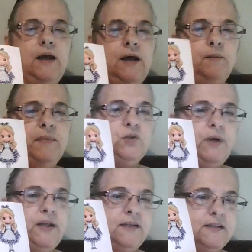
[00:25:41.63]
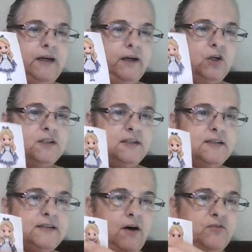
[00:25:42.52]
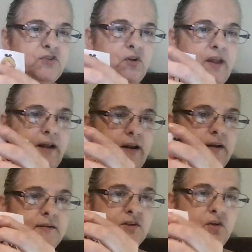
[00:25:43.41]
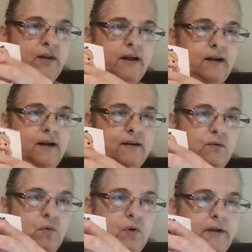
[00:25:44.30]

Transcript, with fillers: in between the stickers itself so that so that uh,